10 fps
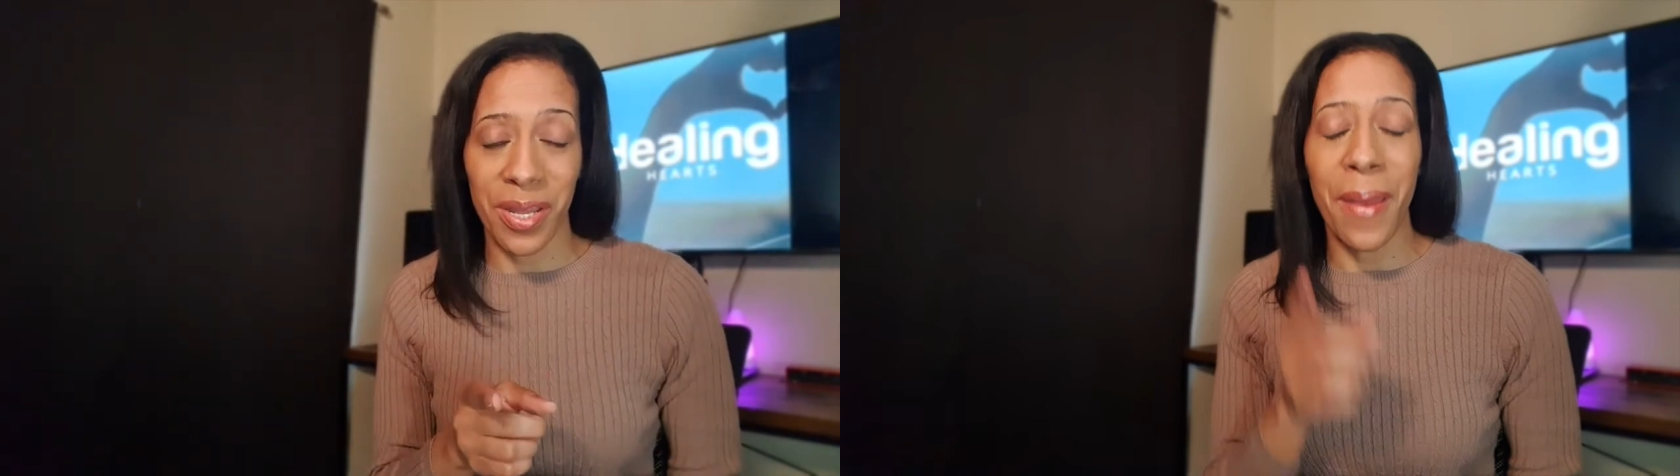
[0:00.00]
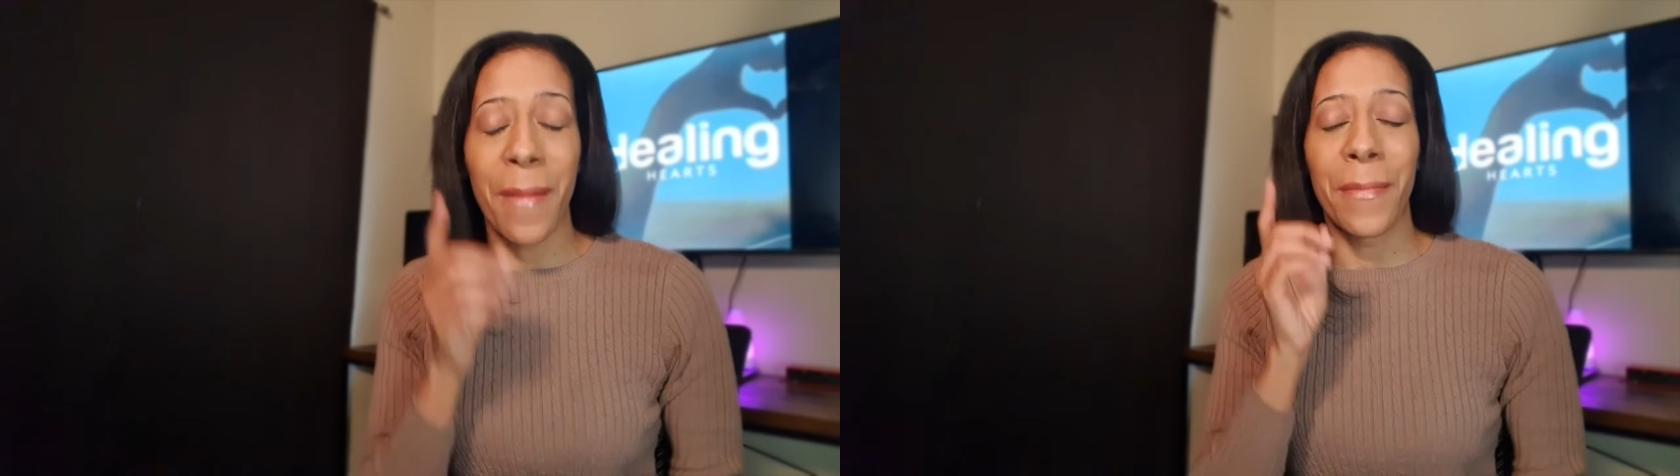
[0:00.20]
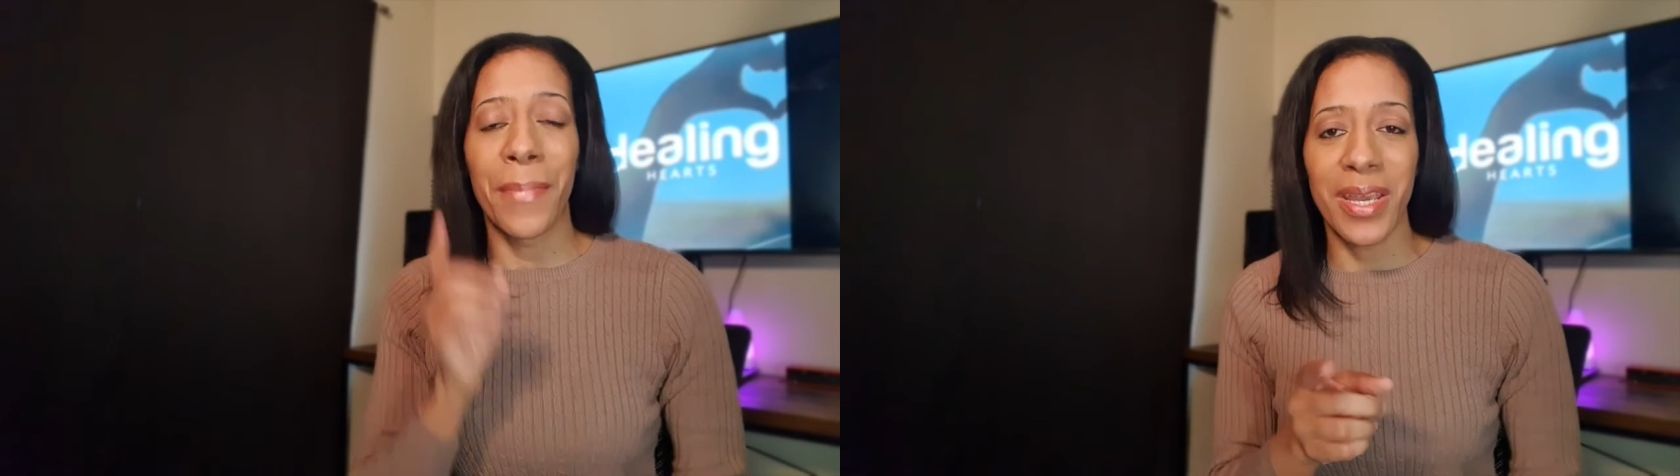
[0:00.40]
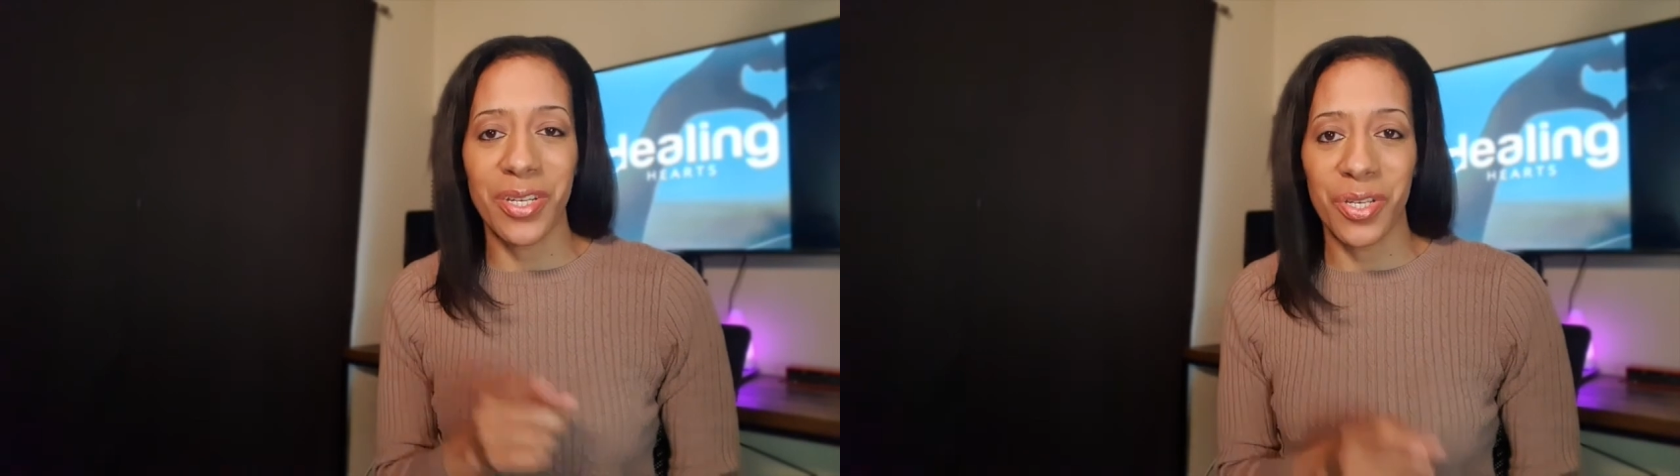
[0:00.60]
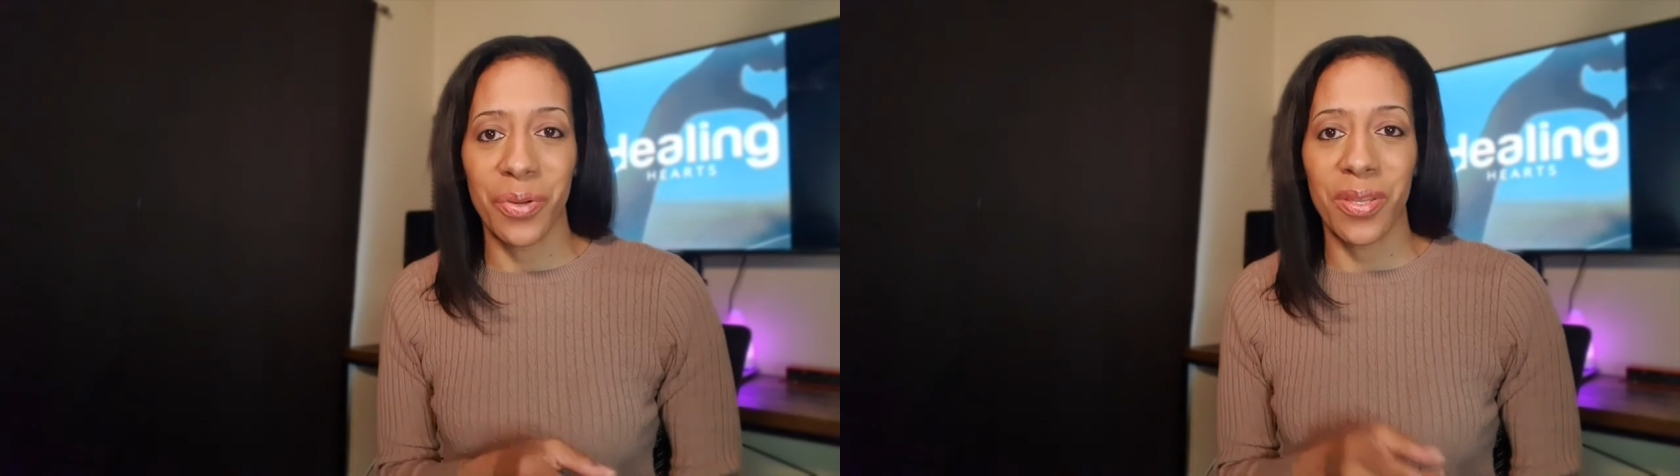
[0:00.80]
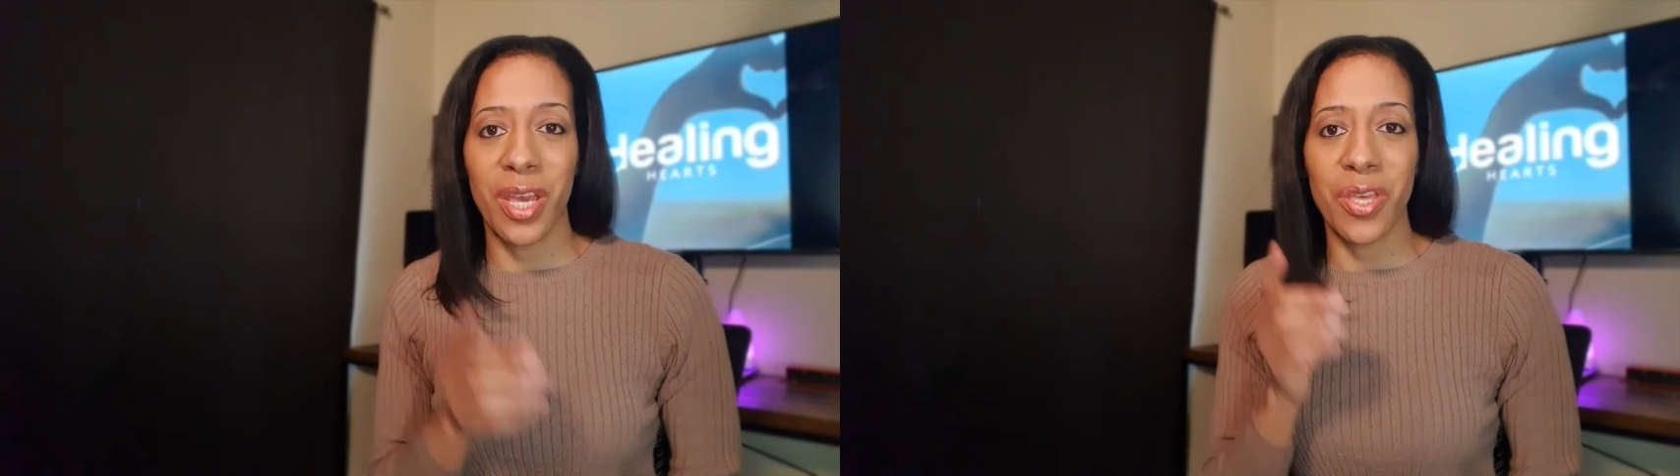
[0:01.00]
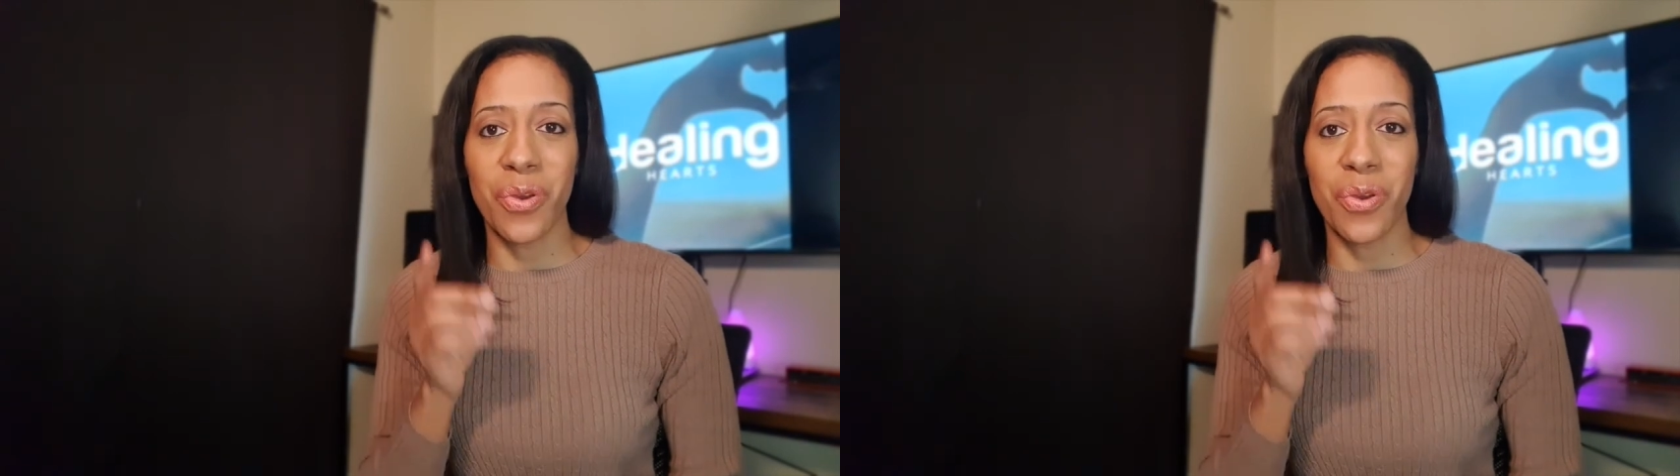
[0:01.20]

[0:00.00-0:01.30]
make sure that you